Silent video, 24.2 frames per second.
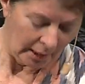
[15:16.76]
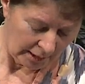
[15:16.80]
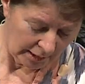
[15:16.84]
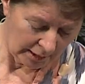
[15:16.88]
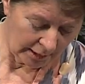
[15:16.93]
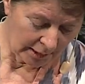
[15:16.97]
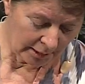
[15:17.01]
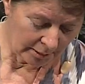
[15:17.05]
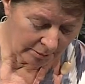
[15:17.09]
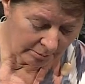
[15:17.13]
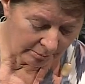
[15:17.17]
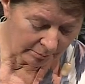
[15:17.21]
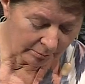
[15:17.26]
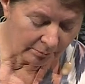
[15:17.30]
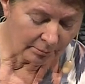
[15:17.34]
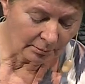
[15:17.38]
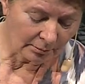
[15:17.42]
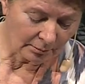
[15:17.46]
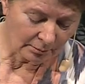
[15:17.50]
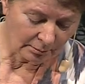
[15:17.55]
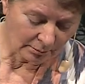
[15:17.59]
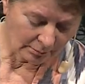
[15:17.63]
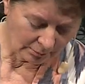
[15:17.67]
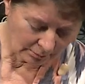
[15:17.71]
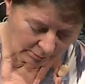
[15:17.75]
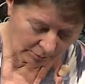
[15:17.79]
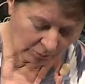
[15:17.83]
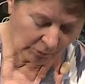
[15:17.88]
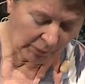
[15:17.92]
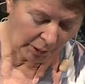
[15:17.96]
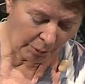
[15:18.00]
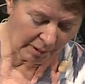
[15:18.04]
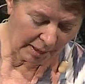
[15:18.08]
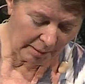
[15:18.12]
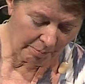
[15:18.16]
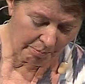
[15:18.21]
Um,
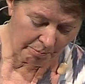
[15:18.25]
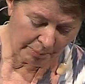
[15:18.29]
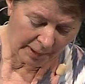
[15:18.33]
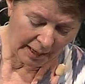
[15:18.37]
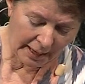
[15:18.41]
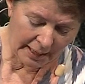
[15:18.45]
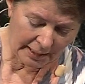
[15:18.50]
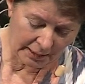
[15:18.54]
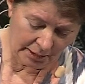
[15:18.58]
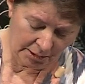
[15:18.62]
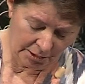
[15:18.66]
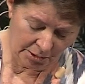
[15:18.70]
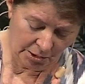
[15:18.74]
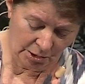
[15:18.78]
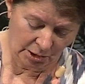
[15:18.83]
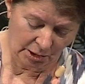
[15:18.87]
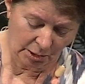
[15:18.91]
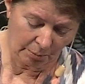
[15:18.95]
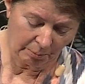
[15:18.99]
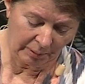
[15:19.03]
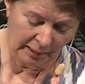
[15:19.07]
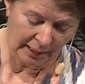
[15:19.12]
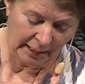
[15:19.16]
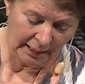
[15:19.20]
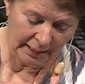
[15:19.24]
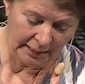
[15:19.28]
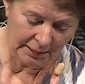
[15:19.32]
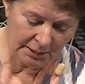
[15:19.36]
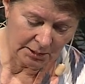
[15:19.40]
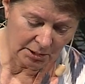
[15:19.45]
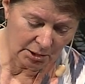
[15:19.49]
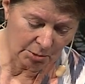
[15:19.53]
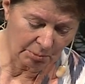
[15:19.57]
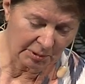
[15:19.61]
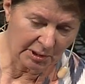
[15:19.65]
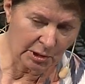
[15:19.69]
we went back to the
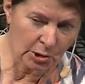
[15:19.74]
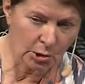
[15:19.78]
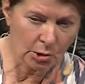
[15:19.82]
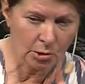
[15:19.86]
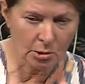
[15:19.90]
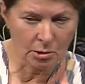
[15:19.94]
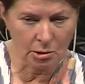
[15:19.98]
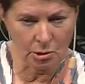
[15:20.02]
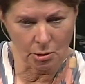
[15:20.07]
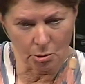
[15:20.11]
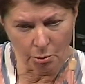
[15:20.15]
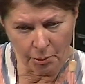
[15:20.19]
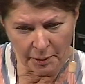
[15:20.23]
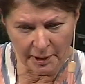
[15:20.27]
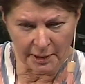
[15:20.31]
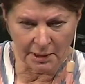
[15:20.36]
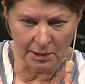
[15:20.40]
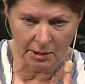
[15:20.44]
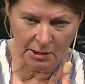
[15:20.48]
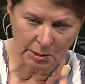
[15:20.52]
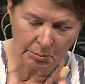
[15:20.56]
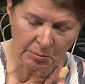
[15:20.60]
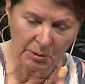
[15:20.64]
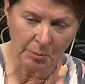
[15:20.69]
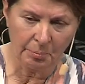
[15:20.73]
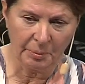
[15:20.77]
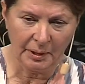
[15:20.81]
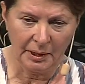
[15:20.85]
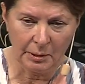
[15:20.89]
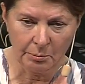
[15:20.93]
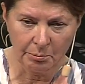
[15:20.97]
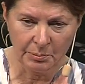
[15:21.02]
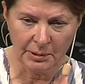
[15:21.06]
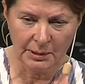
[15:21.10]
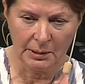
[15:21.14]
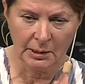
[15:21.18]
plans. We tweaked them a
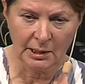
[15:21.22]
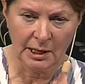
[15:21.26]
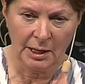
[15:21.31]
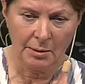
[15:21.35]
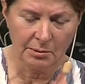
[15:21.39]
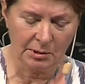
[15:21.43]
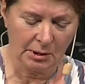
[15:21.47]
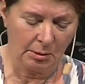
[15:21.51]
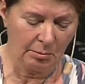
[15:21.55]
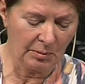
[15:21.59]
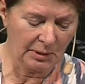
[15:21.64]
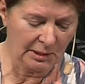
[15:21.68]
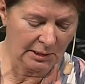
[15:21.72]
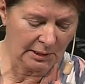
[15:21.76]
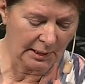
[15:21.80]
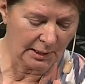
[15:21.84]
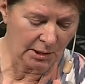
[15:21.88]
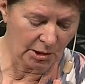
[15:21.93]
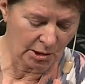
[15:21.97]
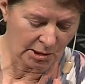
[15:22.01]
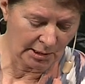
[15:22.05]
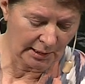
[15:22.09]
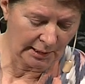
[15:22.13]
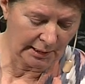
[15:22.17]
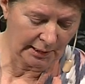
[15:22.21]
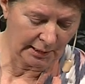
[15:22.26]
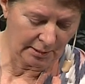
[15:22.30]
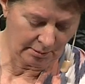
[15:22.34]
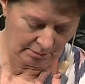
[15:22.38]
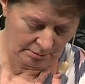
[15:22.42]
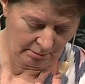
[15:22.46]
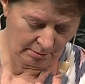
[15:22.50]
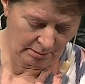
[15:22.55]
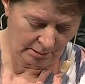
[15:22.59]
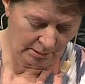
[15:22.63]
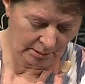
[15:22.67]
bit, but kept them essentially
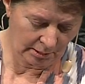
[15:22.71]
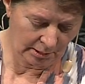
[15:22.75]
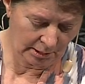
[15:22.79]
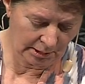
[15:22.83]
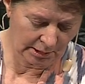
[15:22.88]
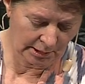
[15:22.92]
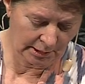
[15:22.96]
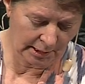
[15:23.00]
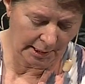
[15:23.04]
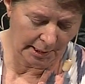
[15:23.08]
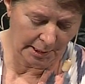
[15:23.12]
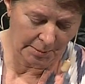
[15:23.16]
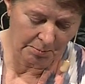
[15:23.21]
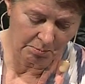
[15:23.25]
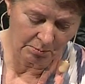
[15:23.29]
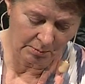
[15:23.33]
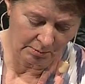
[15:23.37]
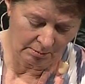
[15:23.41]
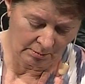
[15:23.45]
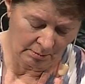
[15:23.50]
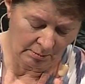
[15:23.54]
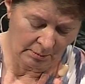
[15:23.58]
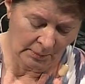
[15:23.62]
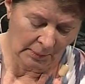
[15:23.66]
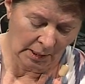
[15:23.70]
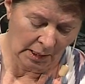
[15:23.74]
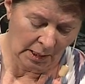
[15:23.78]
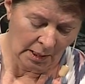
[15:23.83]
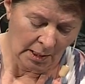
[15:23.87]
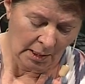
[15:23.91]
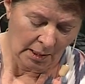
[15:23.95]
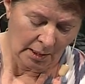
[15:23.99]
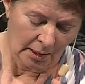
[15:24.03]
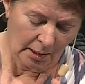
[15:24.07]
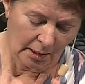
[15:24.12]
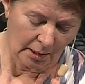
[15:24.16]
the same.
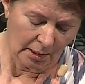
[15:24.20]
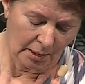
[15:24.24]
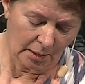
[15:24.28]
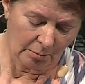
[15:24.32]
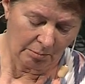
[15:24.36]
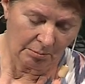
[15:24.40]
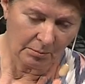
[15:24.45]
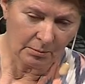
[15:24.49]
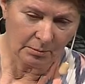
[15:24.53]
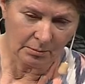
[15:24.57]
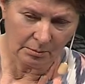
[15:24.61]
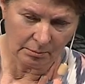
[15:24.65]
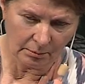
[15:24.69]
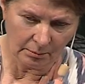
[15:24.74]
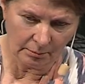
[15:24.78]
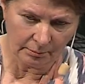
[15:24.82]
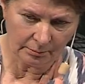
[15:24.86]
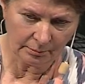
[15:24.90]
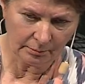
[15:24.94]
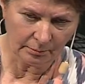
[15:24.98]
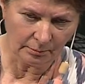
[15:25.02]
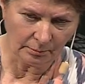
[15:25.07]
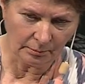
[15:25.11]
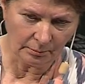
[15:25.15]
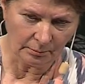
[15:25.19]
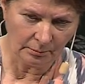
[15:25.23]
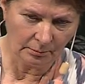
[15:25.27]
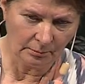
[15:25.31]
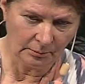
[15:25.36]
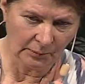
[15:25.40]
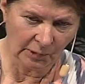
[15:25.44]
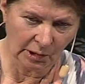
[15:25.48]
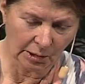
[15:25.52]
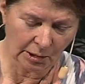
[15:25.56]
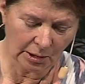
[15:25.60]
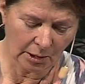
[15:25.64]
Um,
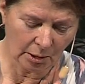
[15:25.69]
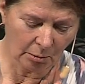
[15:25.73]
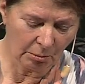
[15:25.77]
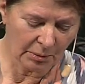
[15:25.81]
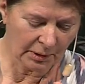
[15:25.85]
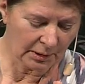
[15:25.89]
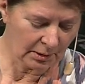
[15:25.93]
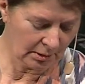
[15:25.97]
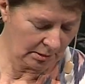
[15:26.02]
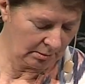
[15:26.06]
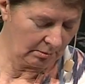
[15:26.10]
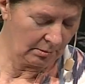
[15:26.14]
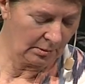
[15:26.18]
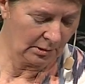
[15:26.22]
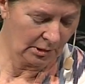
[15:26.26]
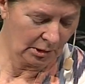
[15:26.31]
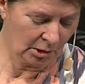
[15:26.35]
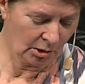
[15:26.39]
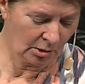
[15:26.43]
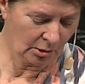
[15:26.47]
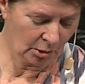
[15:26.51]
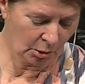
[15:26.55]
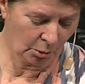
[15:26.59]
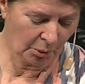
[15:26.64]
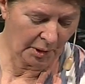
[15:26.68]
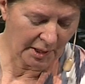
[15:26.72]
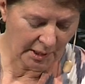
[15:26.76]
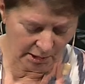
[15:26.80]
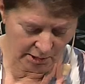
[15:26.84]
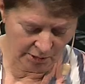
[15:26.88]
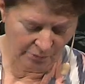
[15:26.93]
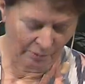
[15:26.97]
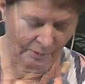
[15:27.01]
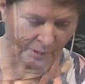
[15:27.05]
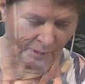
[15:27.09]
you know, with tweaks